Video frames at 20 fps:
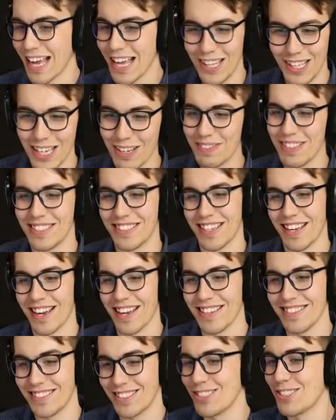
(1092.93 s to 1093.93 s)
I love this,
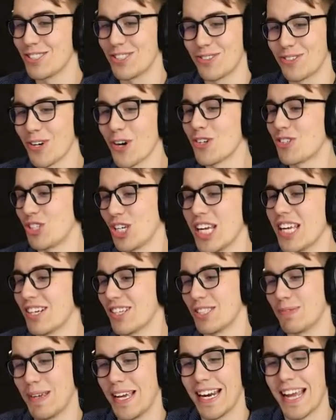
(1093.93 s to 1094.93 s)
guys, because screw
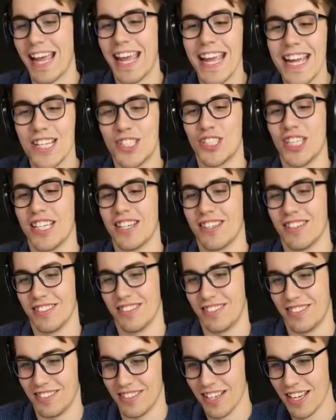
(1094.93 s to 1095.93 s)
cheaters, man. I hate
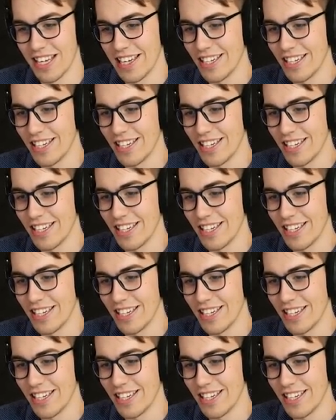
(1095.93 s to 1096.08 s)
cheaters.